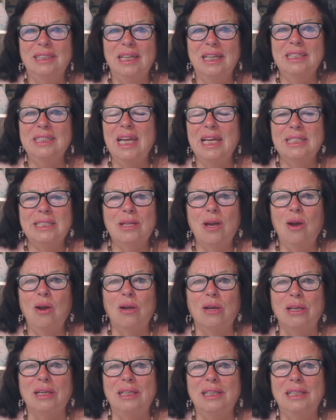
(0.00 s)
And that's
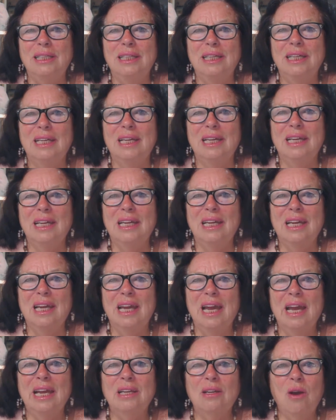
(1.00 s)
all.
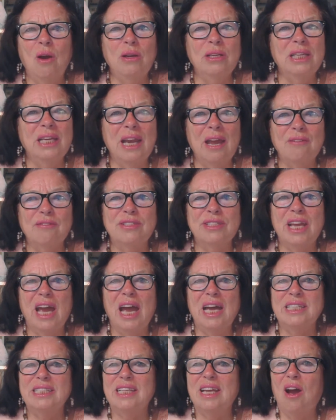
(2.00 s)
And God loves
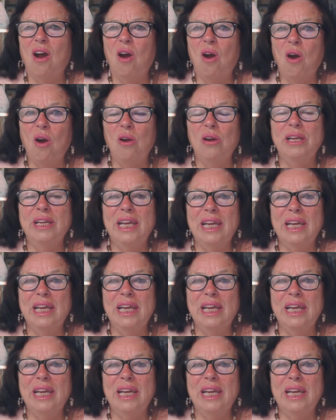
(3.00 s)
us all